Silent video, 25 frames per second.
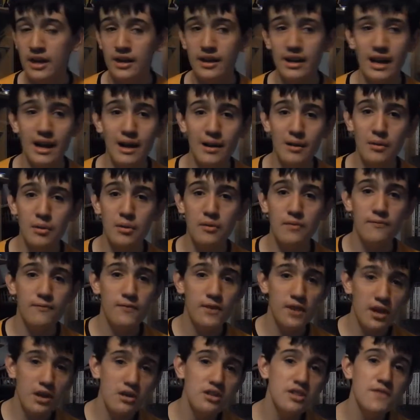Now,
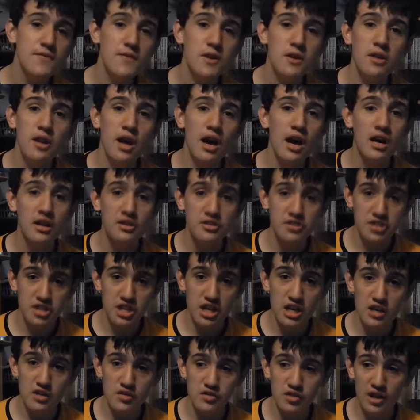for those of you that aren't
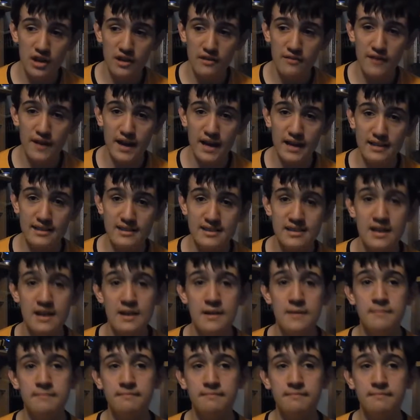Star Trek fans,